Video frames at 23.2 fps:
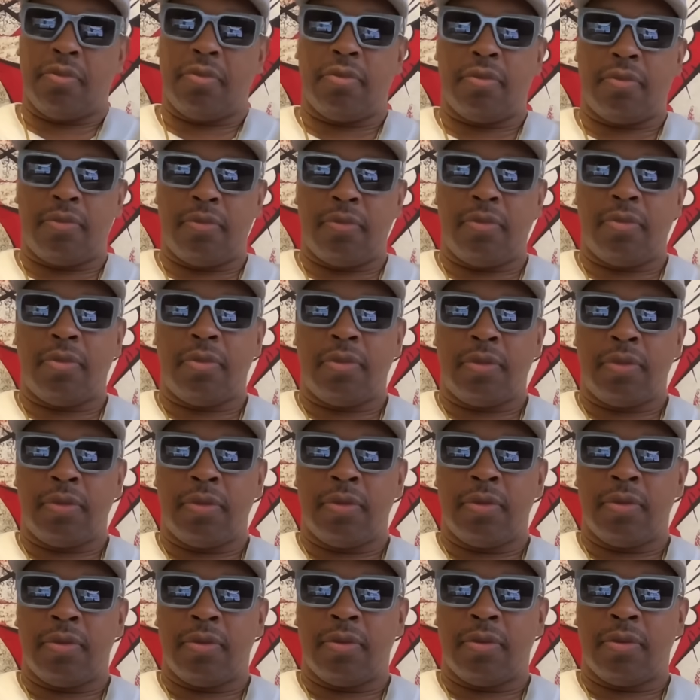Mm-hmm.
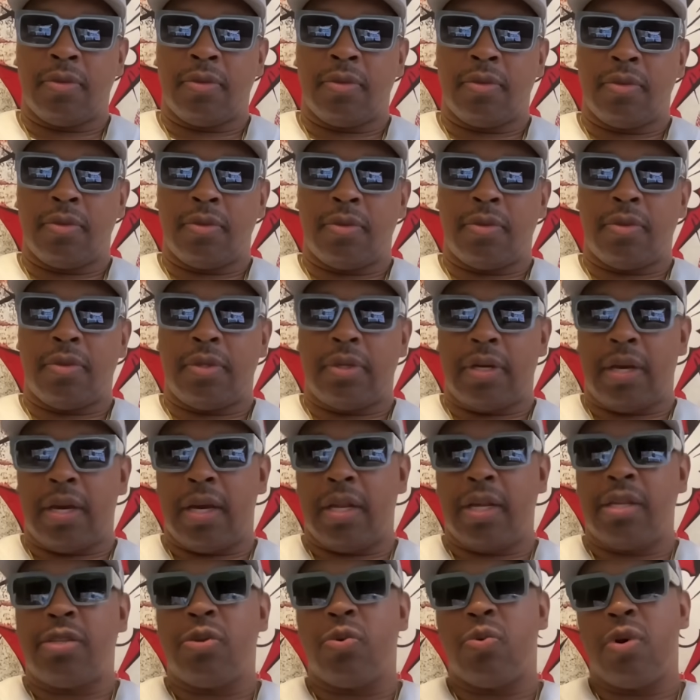Yeah,
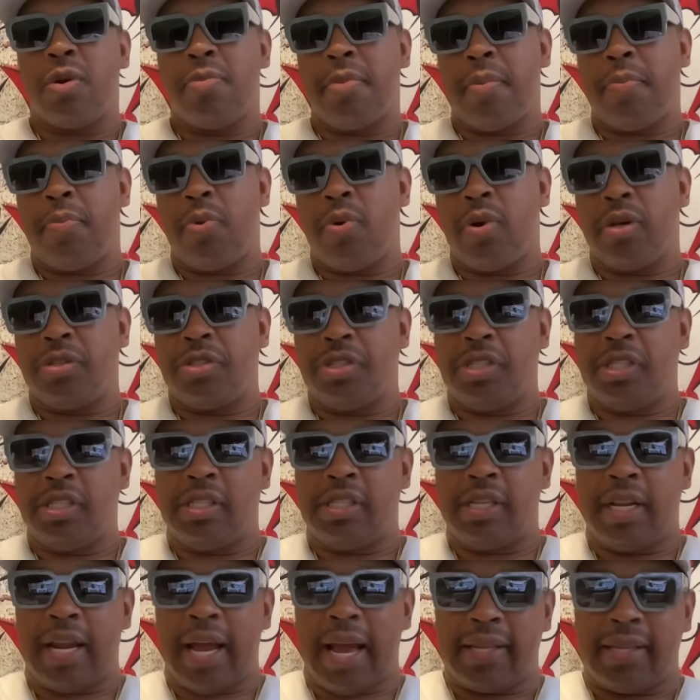this is one of my boy
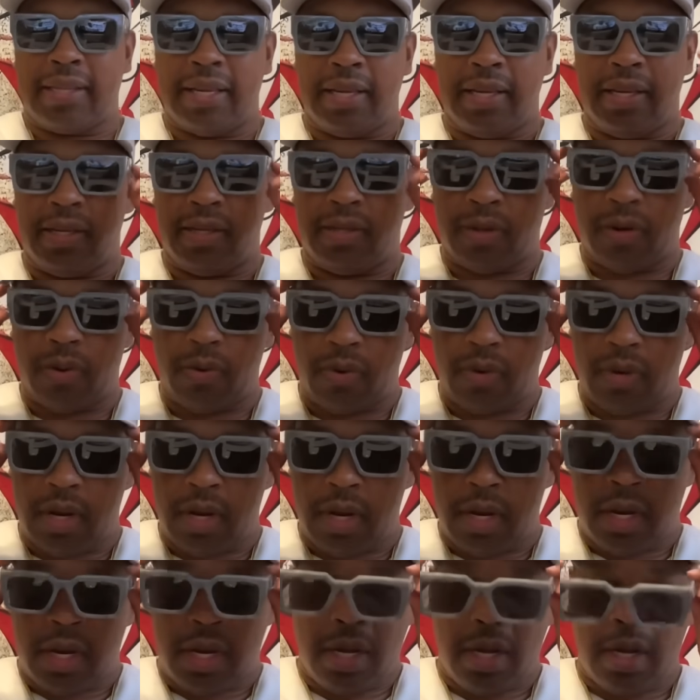Jeezy like these though.
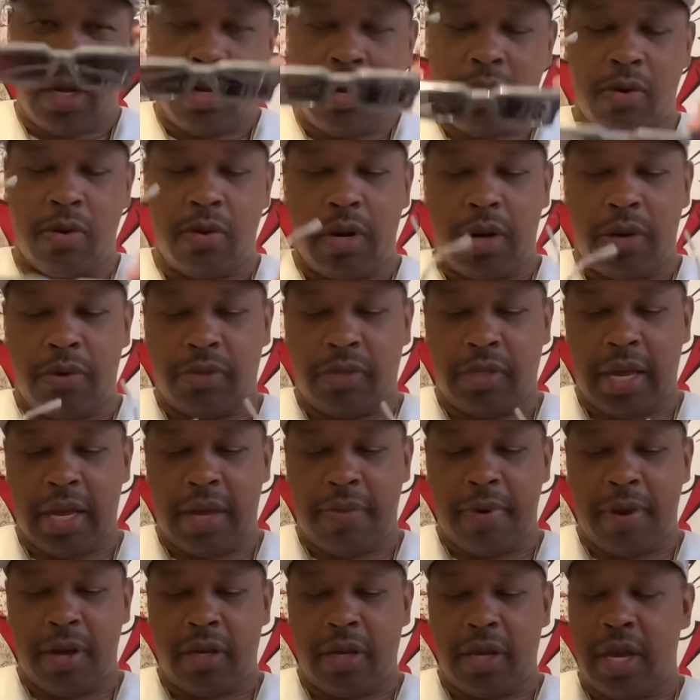I don't know, I was thinking
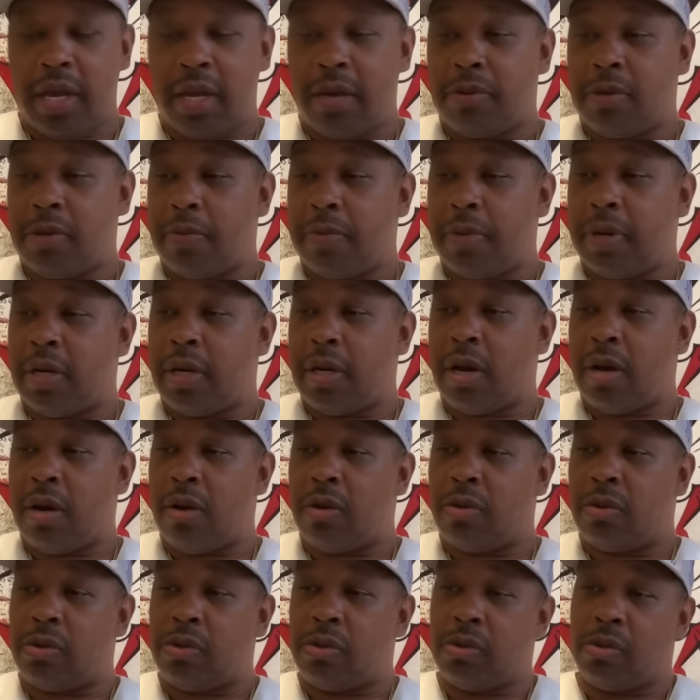about getting them to my
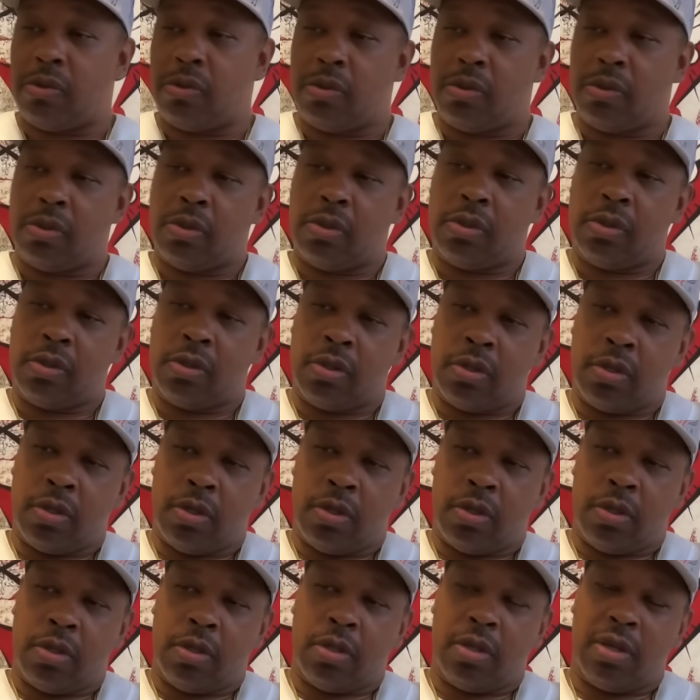dog too.
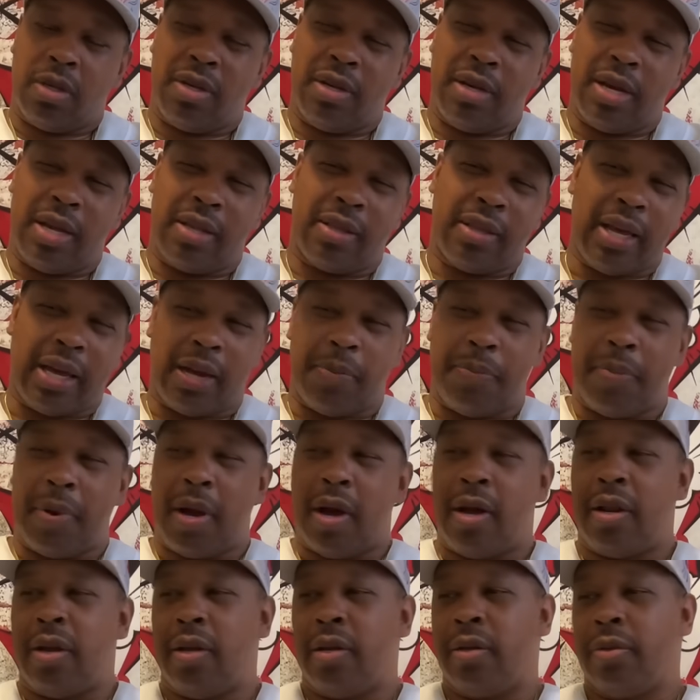I gotta think
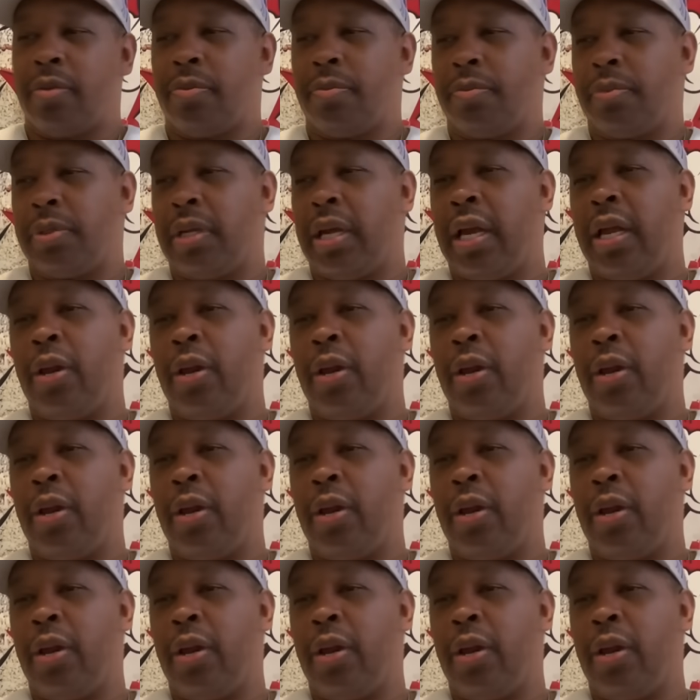about it.